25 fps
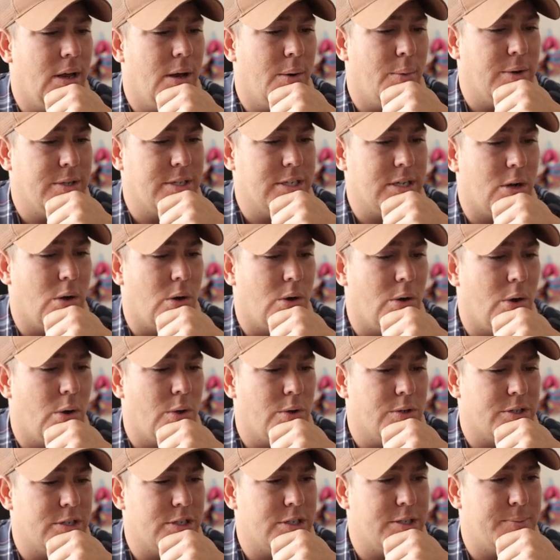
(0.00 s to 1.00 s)
what's it called,
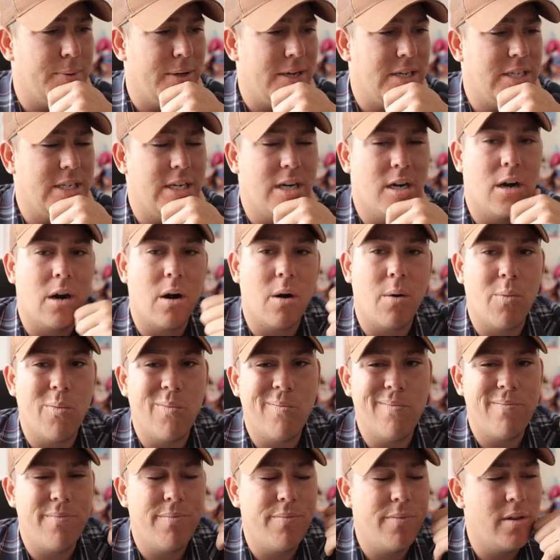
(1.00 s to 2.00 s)
Ultra Space here,
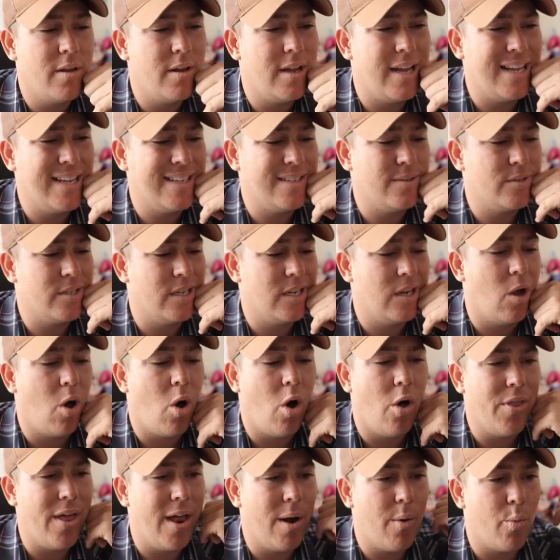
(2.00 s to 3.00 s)
isn't
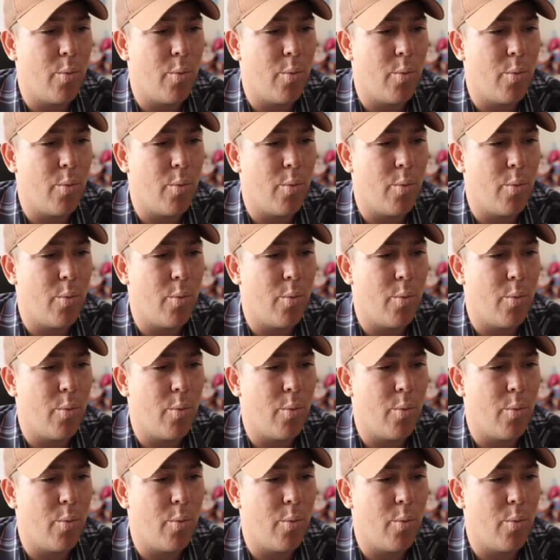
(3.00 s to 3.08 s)
all that